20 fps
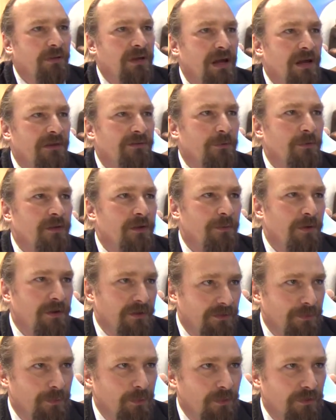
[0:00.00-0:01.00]
engaging with the
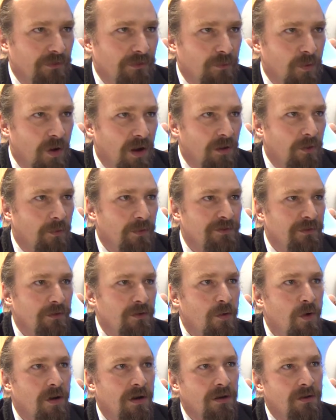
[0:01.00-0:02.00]
principals as well. We do
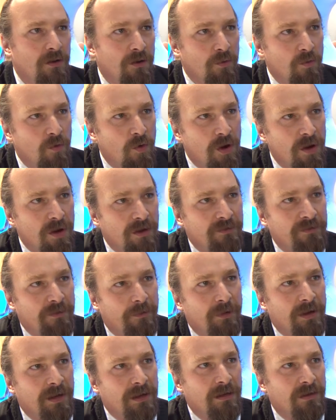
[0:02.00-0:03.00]
quite a lot of work
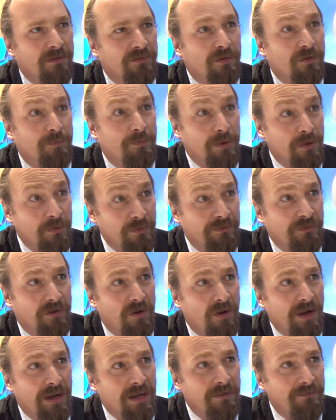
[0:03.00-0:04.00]
doing sort of blue
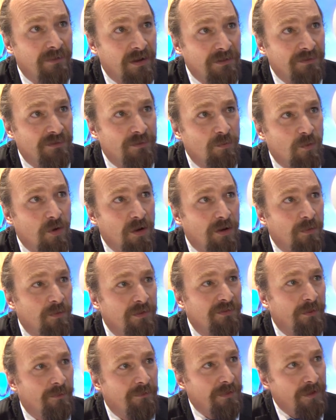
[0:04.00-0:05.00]
sky innovation work
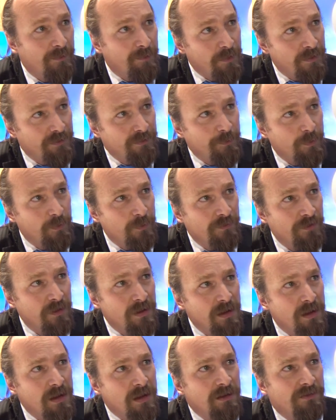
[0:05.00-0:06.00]
with some of our principals.
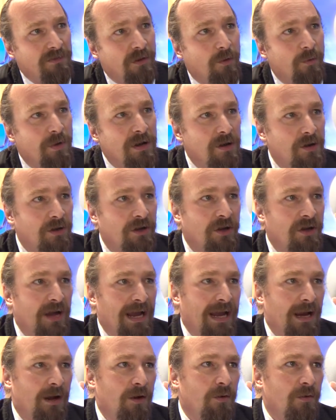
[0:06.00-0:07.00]
So we look at
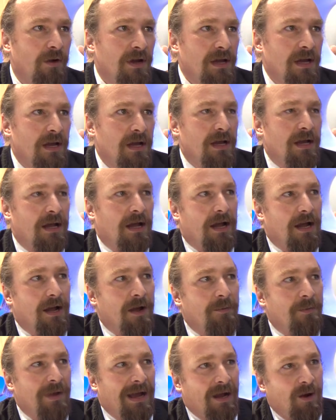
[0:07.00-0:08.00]
how
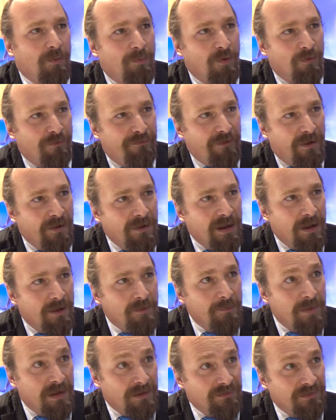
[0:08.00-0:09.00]
our
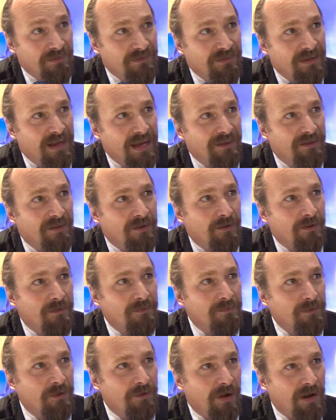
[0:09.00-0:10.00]
portfolio mixes together
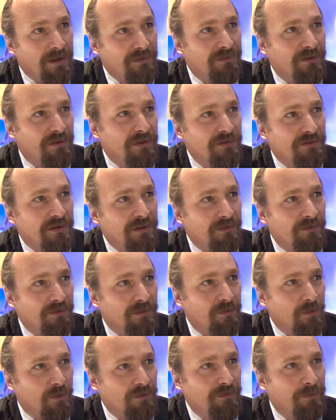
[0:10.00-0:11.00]
and creates synergies
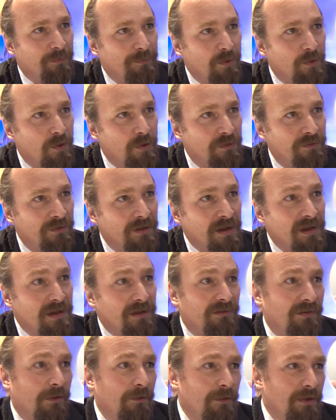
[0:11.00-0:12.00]
across the board.
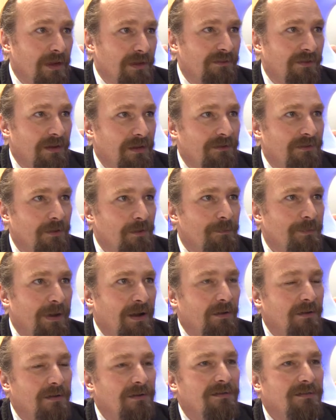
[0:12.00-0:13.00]
So it's
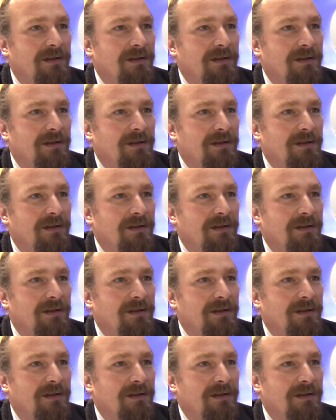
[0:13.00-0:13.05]
about